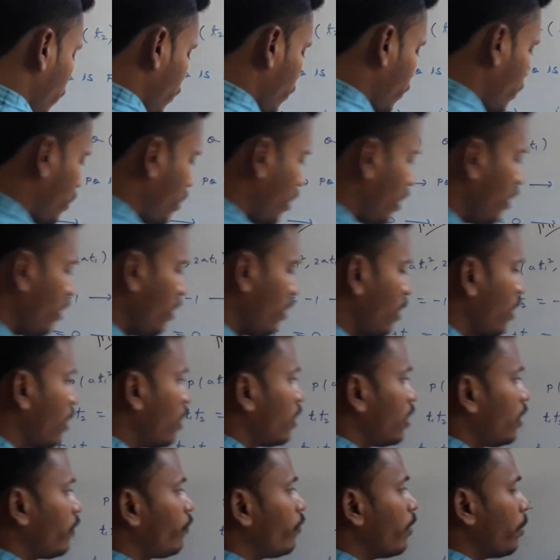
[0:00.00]
See,
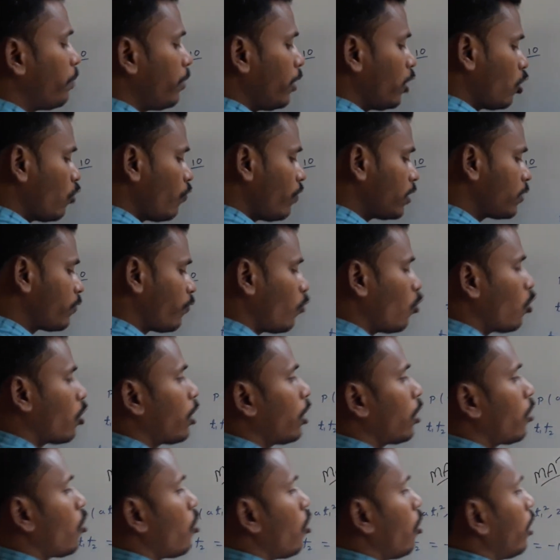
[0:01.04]
if the PQ is focal
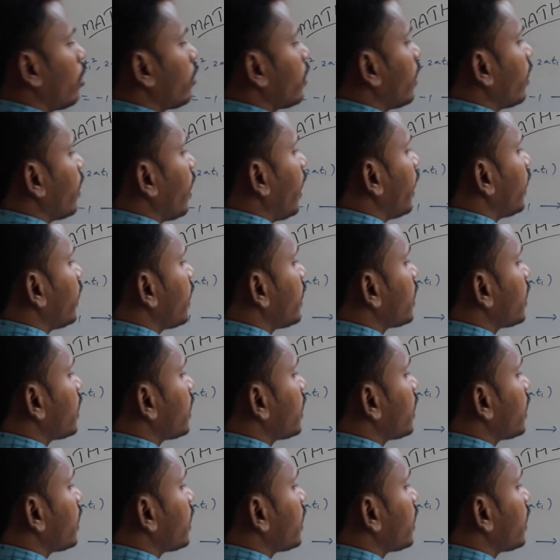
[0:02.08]
chord, then the length